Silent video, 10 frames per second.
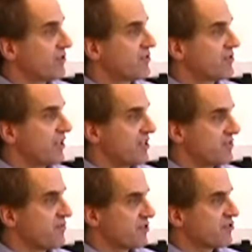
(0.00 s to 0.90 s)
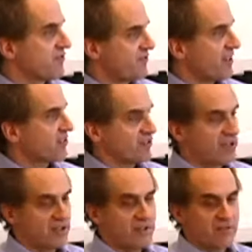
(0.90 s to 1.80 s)
It has much
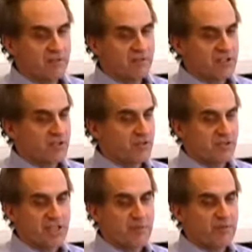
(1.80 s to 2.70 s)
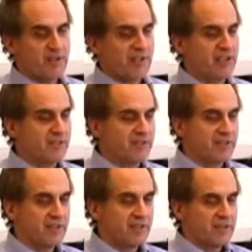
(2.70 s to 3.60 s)
finer resolution capability.
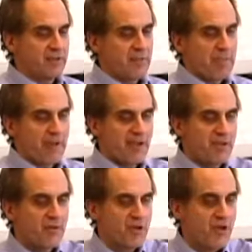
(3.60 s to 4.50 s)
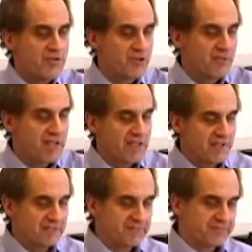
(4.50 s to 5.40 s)
And then we also make
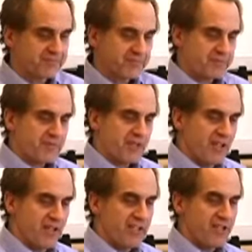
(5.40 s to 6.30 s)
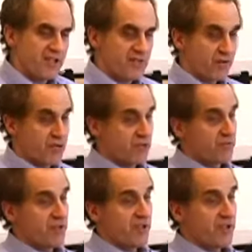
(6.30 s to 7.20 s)
it, in this
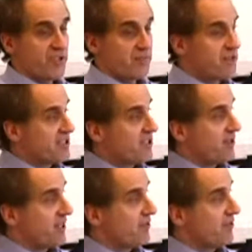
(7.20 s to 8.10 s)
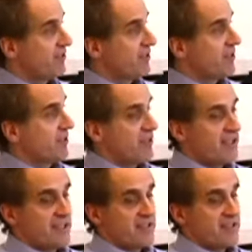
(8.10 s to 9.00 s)
version with the pigtail cable,
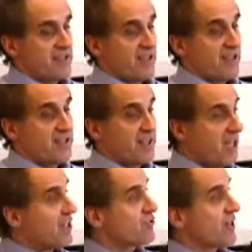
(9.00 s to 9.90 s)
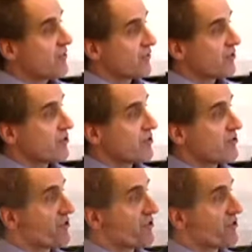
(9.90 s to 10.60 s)
is the line driver version.